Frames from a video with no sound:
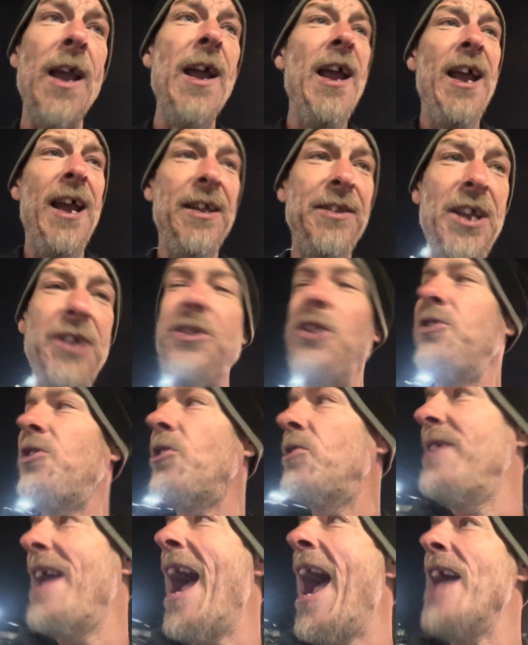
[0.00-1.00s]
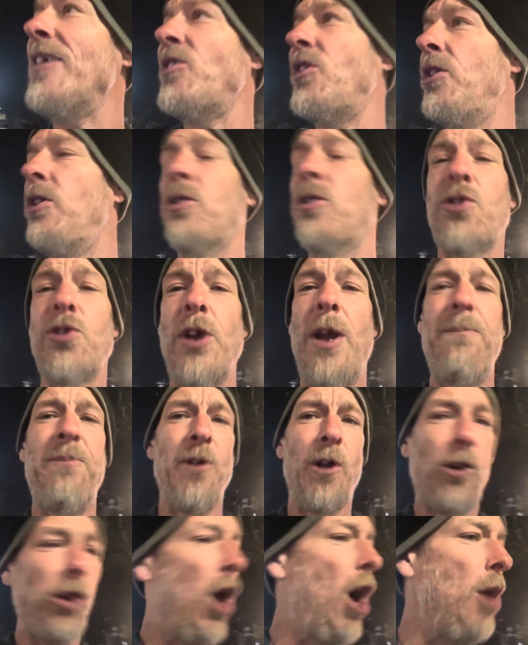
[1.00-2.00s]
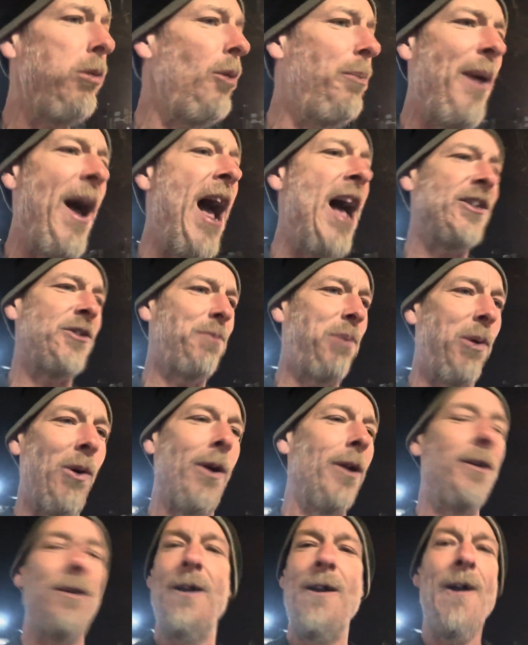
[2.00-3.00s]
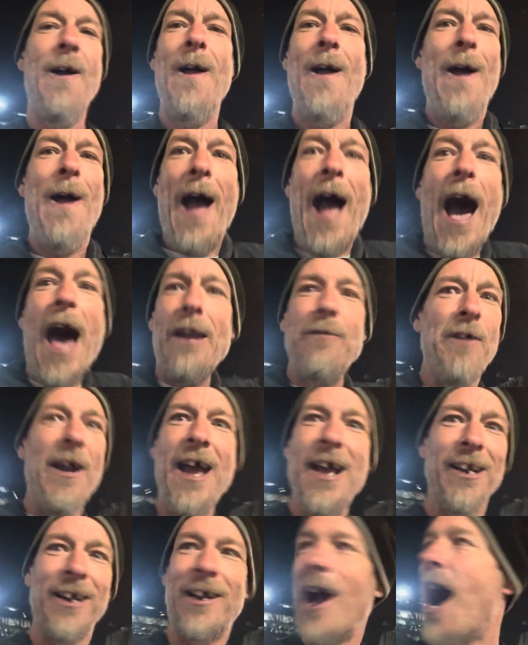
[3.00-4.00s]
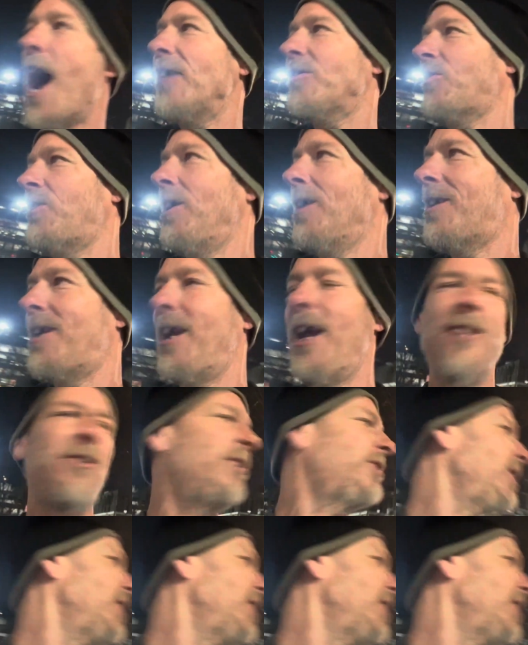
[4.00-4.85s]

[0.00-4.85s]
And this is your national trip, your Global Passport. Out of Anacostia, kids.